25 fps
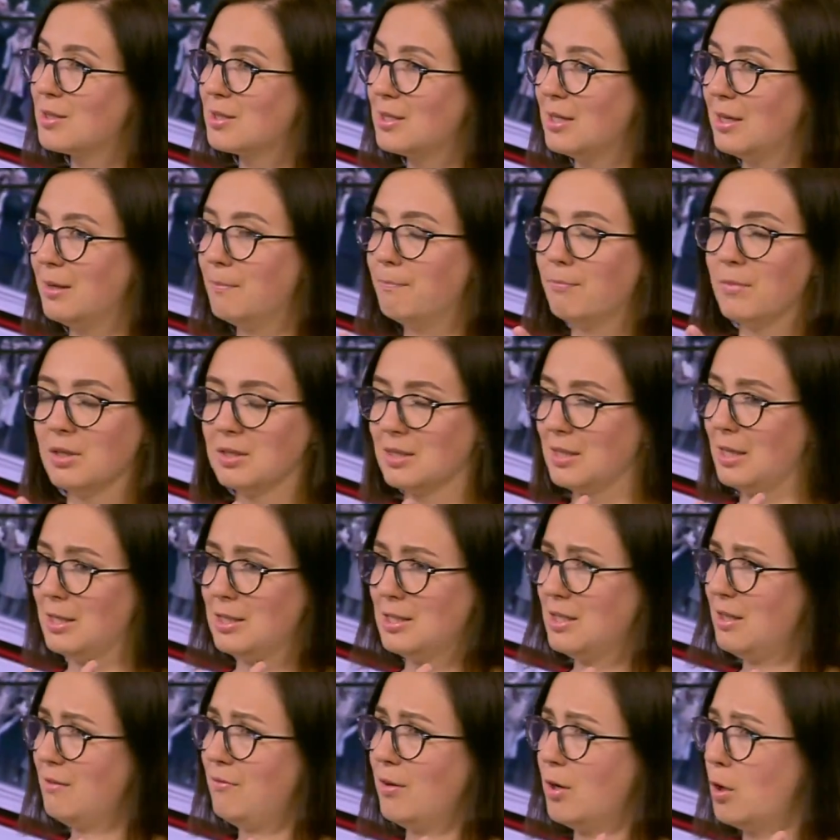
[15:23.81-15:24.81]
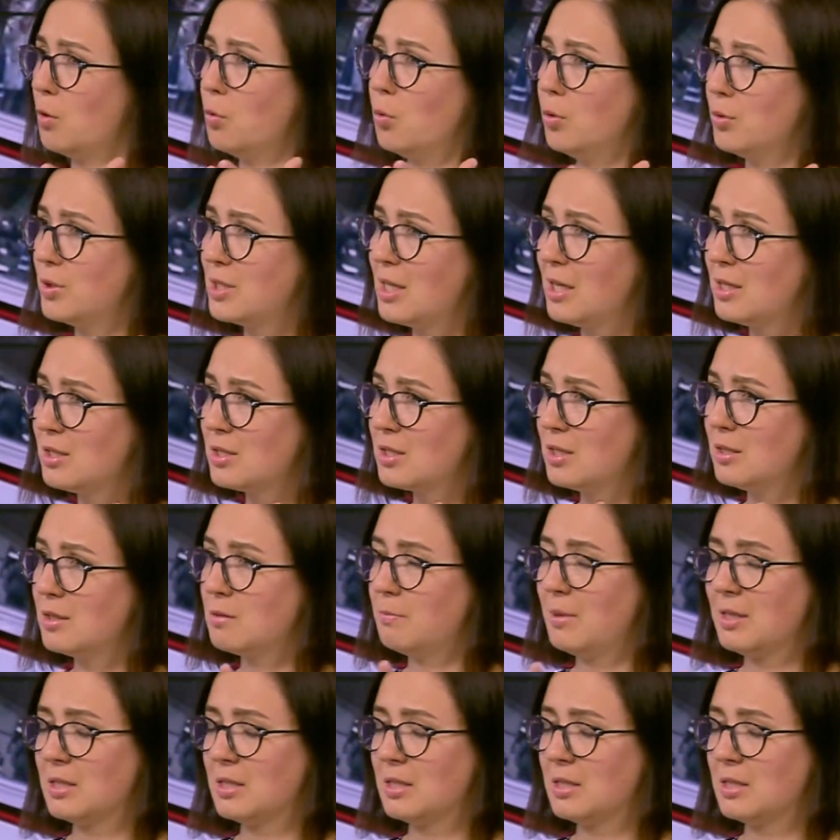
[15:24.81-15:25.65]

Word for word: scientific quotations,